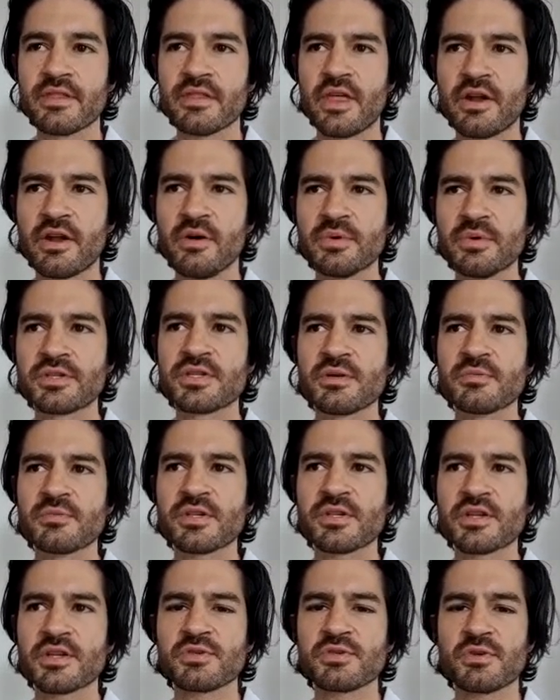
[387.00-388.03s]
almost seems
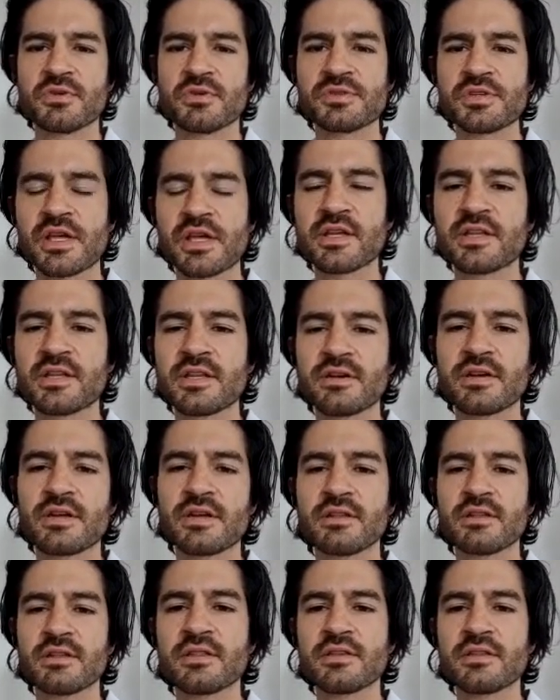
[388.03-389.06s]
like sort of
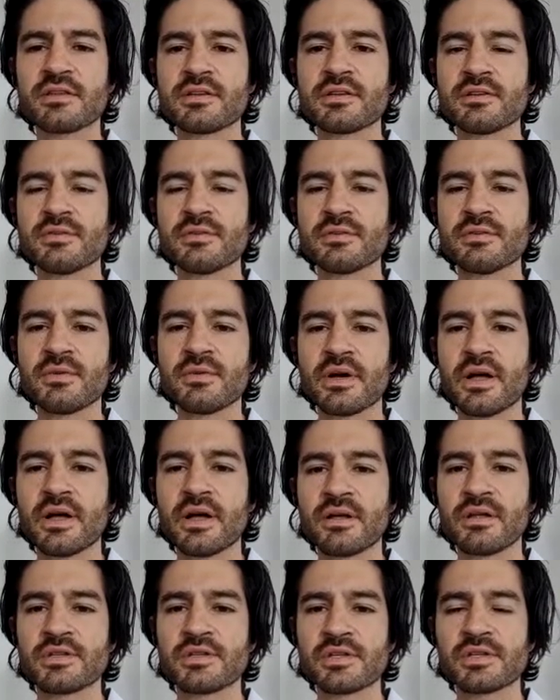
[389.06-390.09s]
secondary to
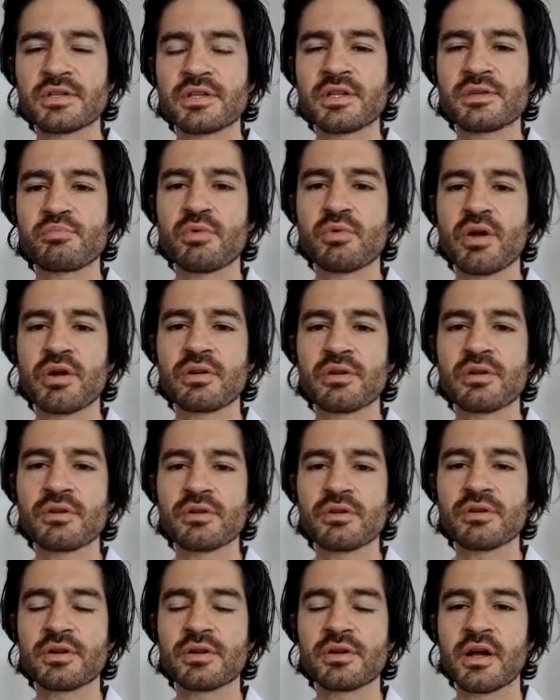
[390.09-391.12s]
just his
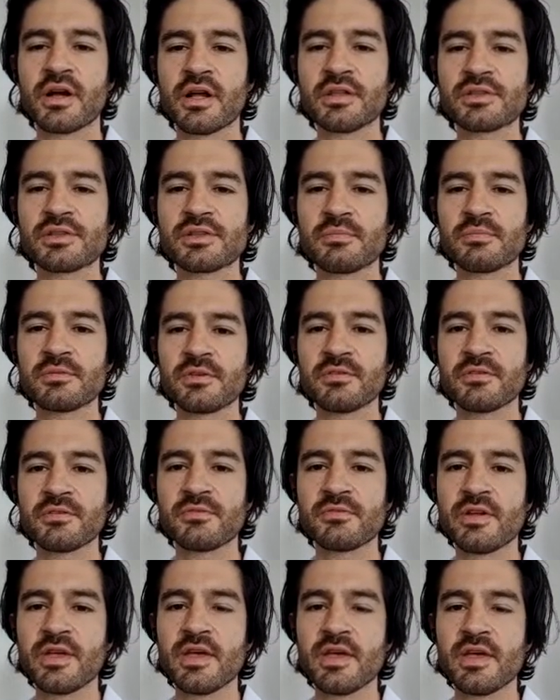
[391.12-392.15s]
broader concept of
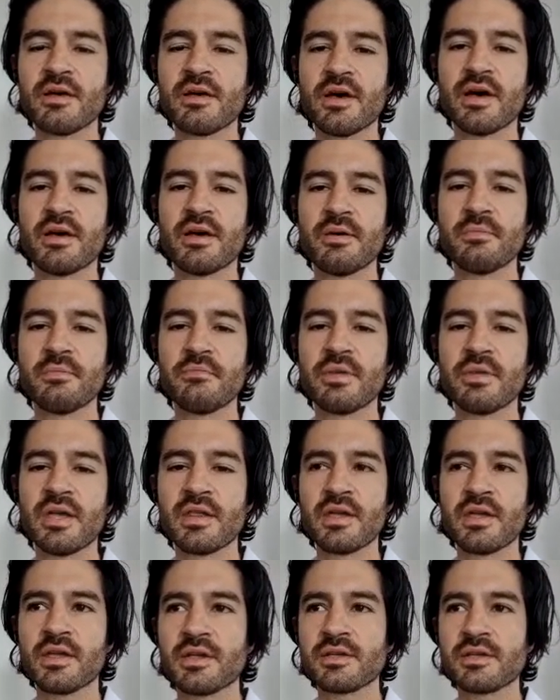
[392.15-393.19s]

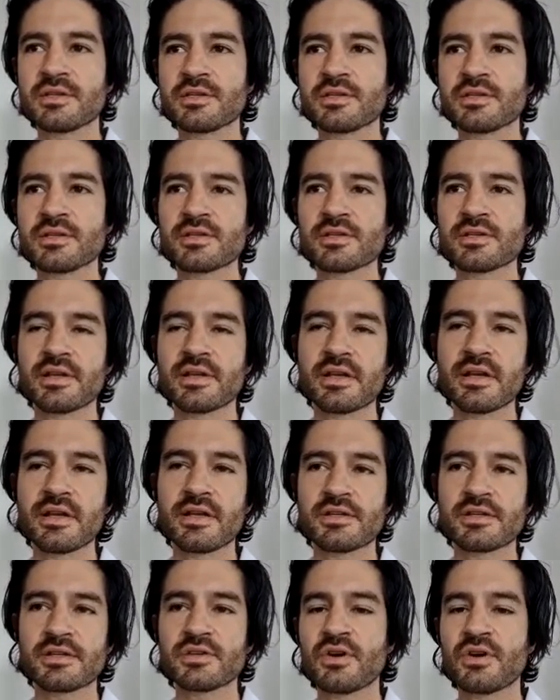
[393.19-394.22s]
meaning is
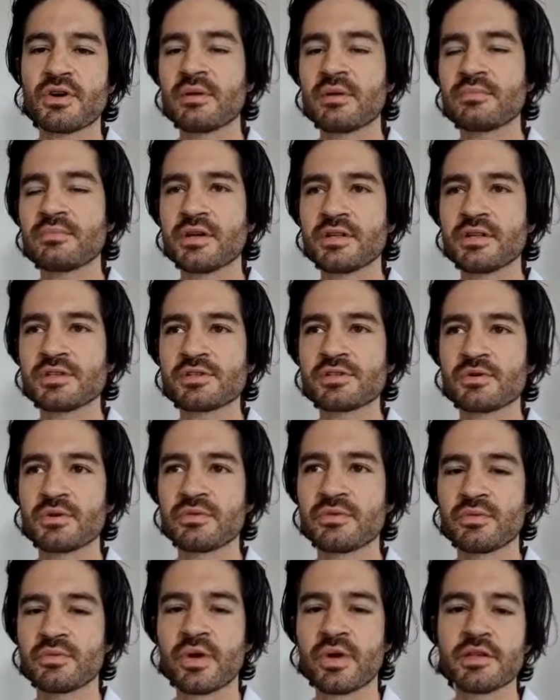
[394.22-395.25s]
ascribed on
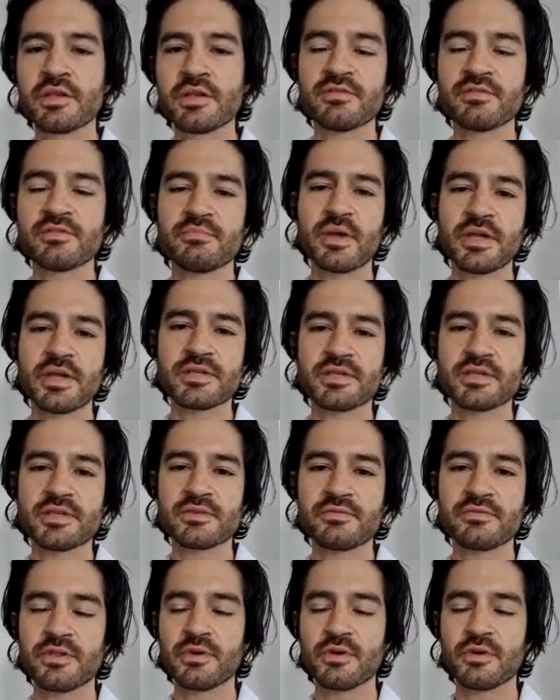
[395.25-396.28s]
sort of a relative
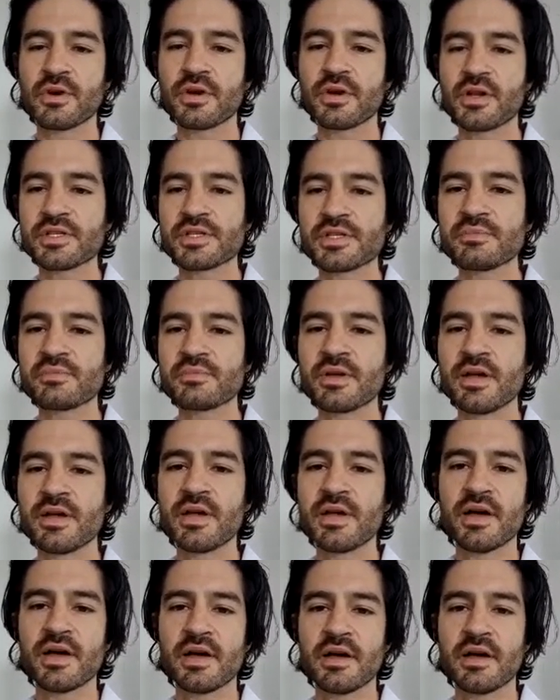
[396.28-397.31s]
basis for the organism
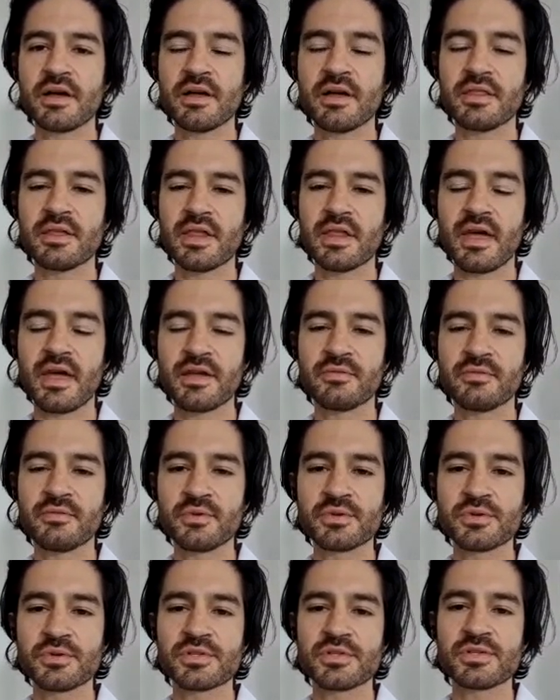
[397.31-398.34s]
that have
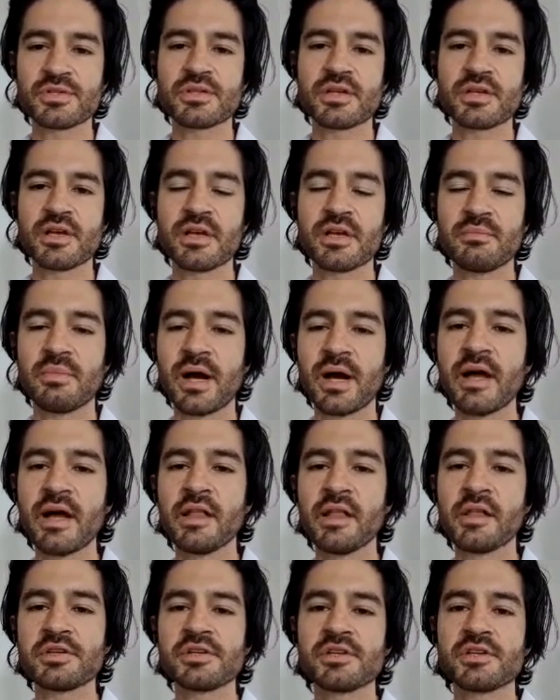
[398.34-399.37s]
roots in
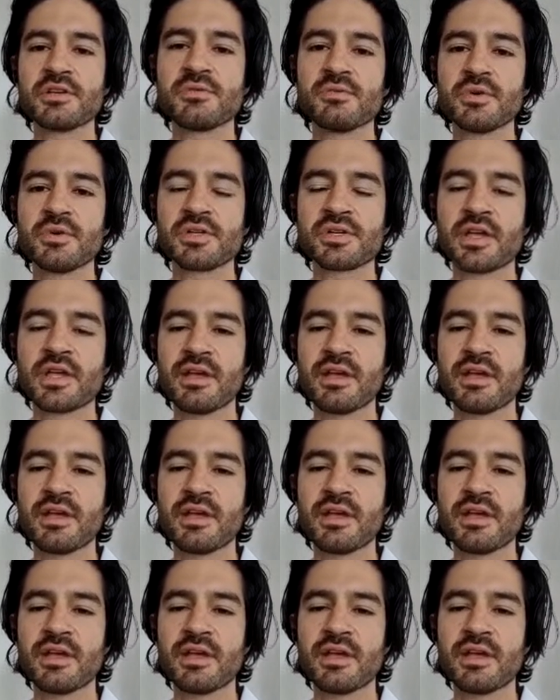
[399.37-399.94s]
biology, which